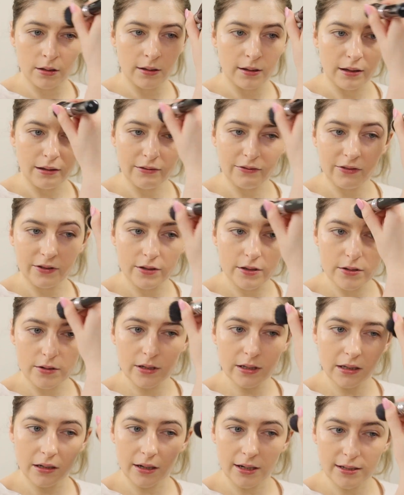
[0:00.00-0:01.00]
It feels
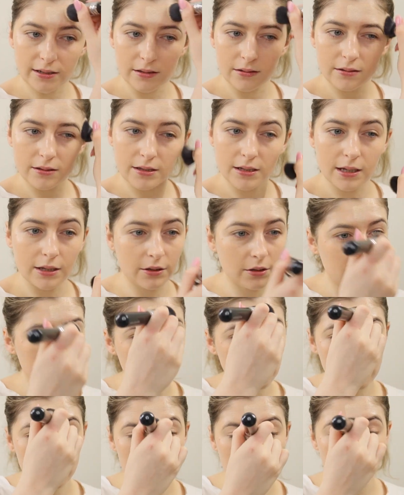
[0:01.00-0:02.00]
really nice on the skin though,
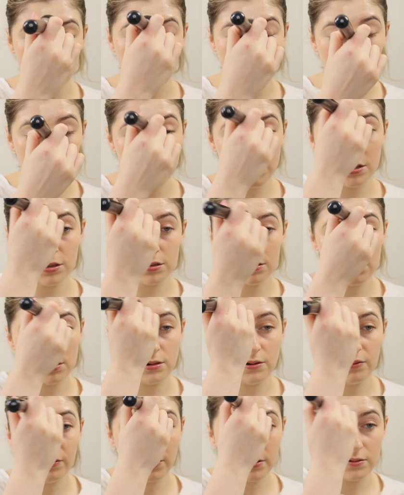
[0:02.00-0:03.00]
especially when it first goes on.
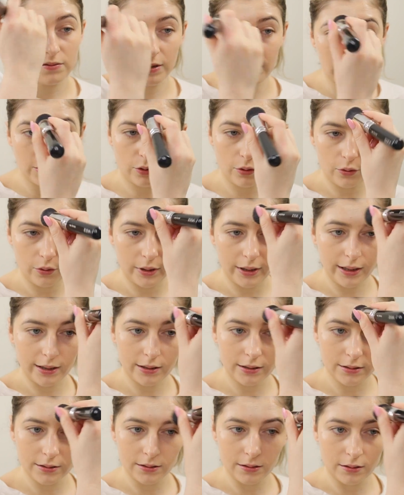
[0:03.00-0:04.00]
It feels very cooling.